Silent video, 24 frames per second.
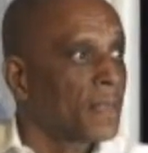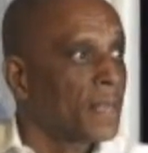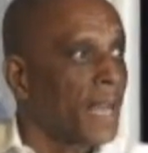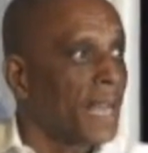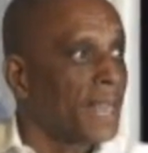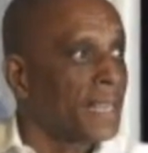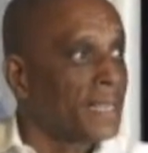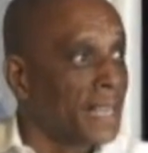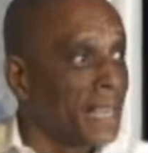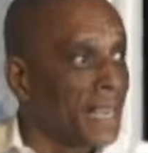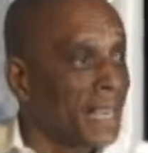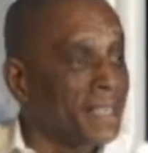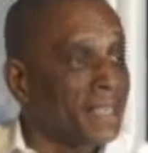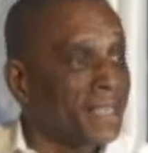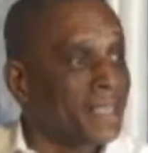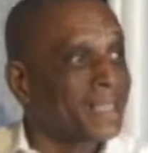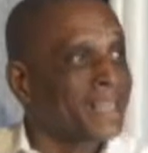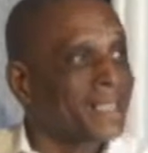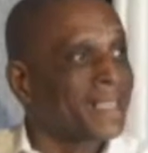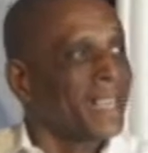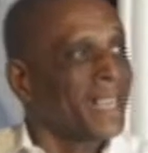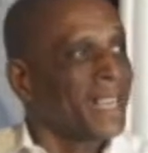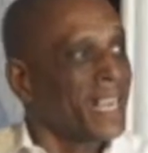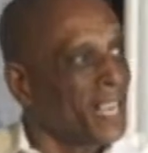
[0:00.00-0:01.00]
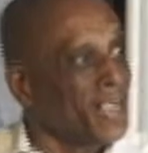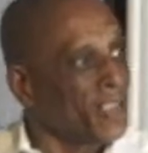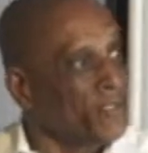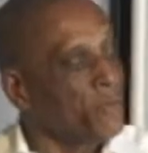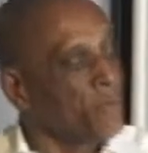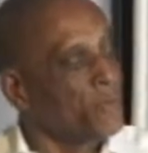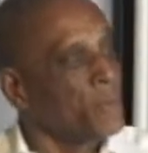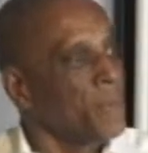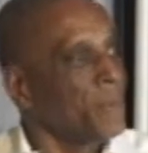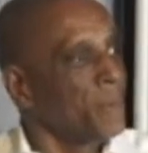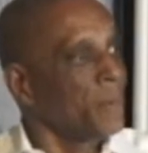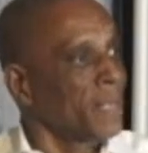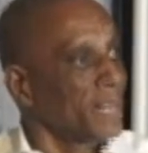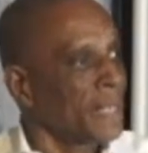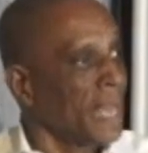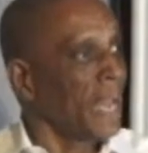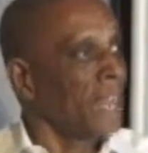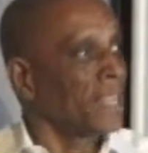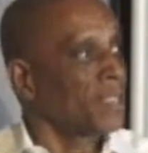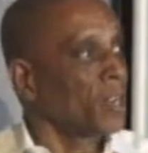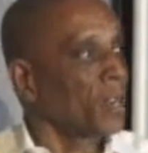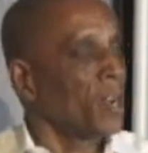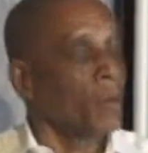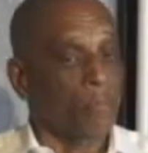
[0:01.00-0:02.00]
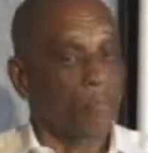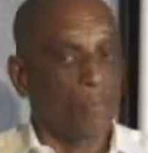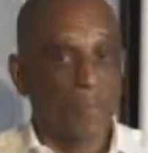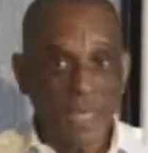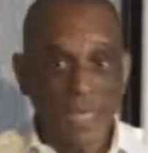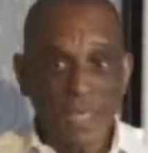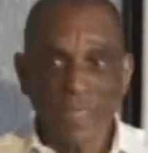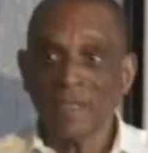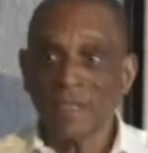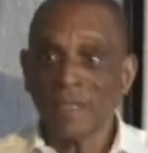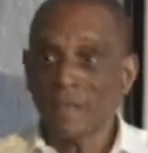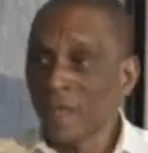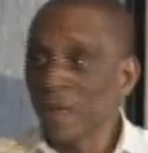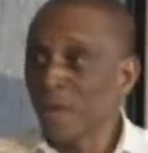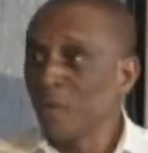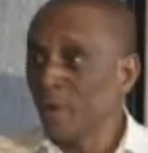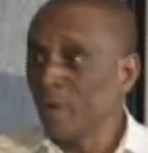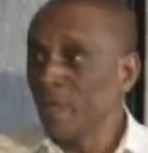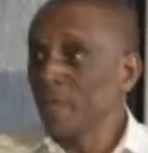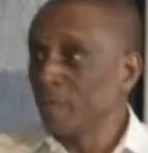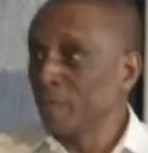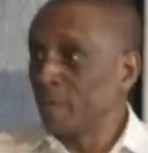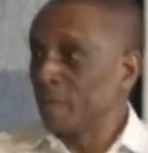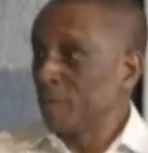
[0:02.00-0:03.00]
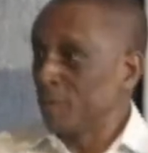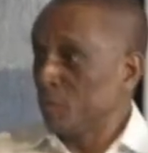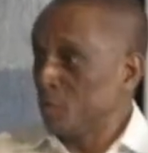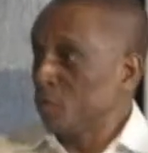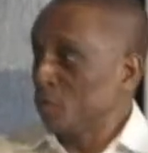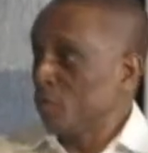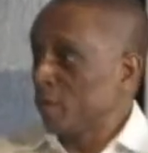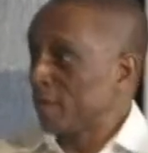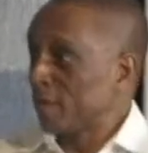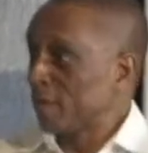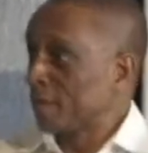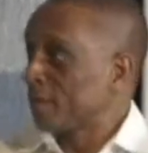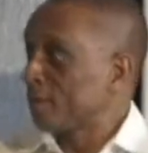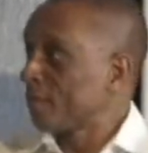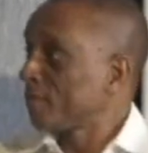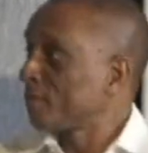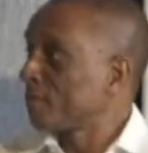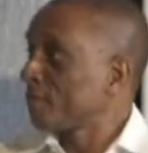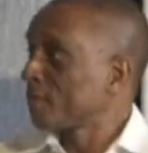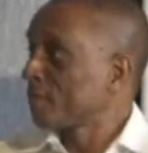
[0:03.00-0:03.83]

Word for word: And yes, if people can't compete, they will be poor.